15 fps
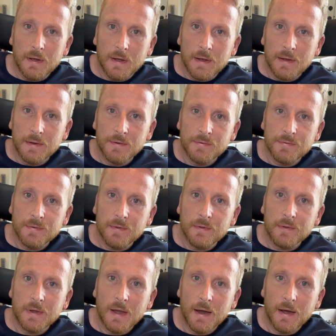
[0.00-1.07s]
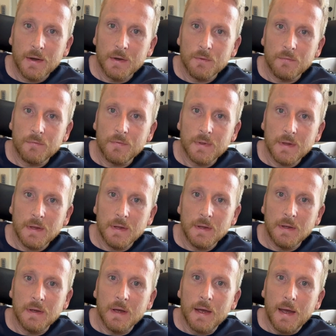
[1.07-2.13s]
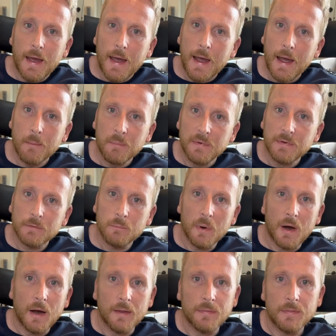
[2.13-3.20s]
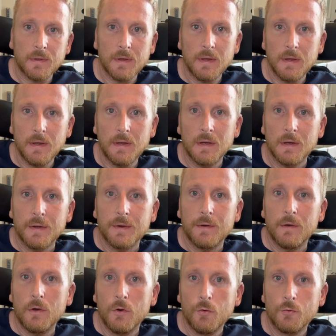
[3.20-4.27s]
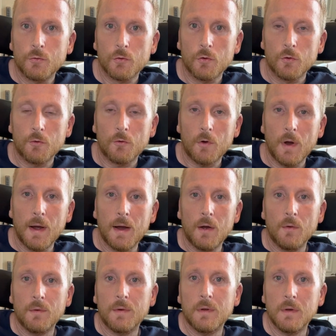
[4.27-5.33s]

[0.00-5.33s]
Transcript: is kind of the happy spot, the neutral ground.